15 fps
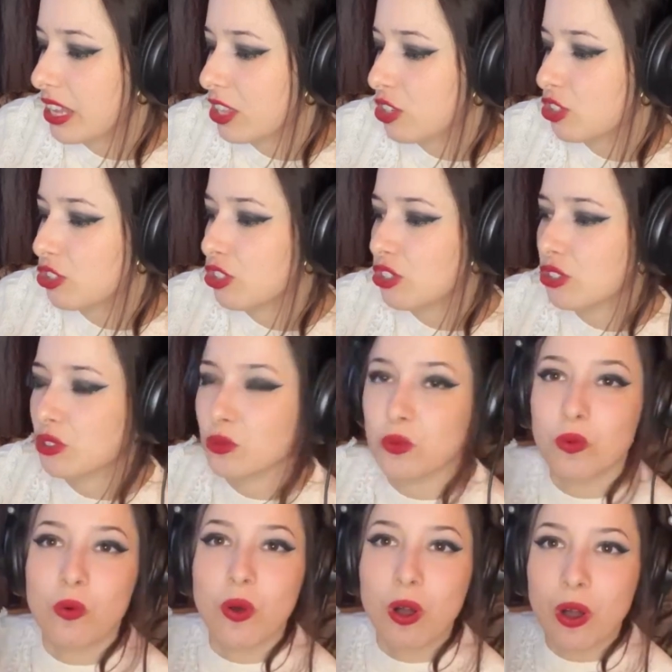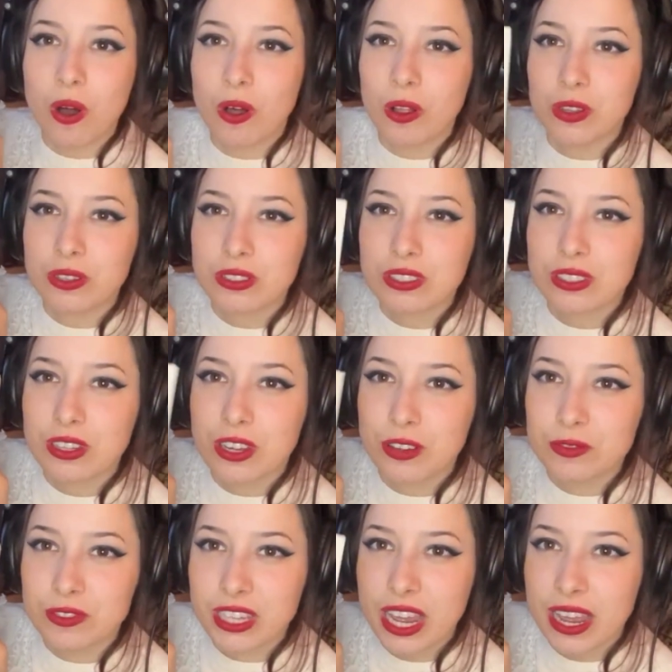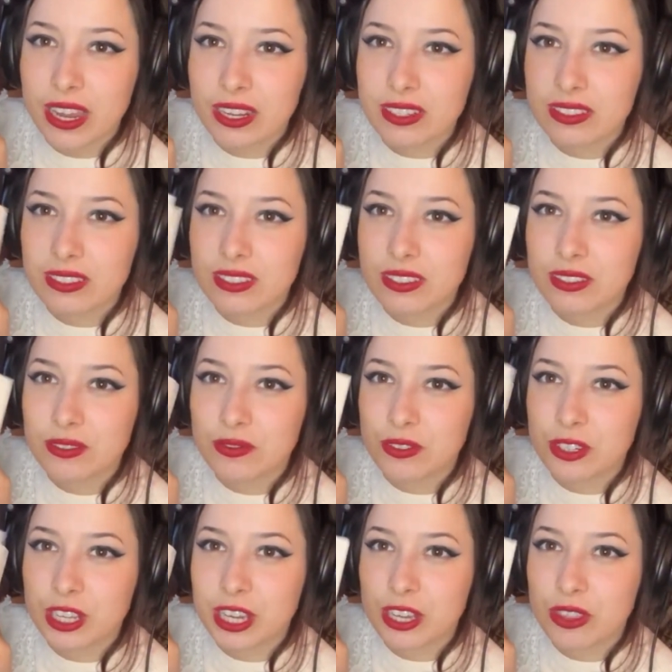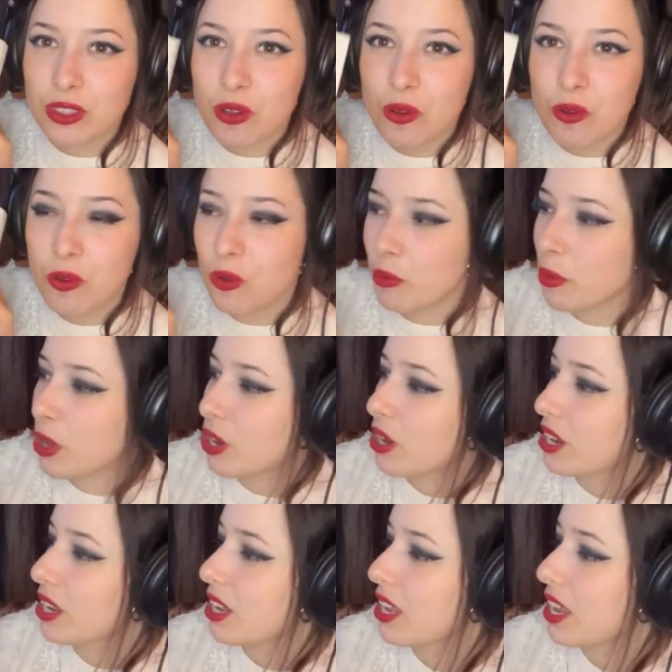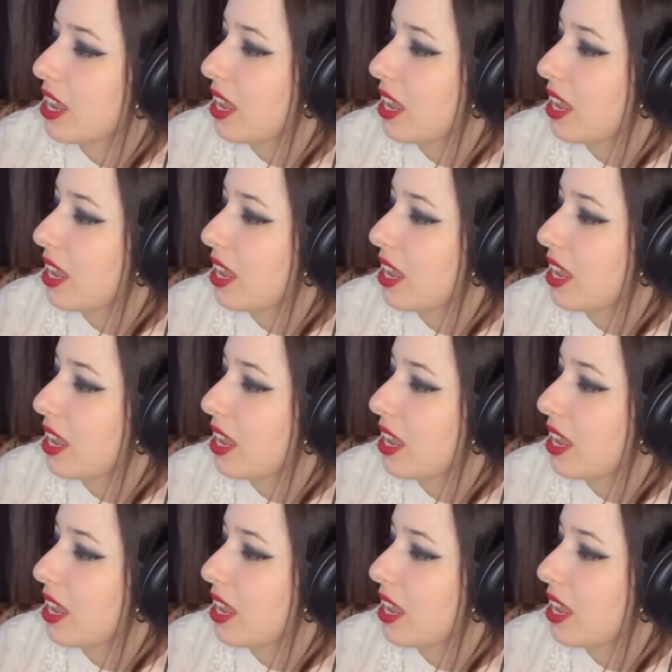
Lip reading: there's just walls of text for like the whole book,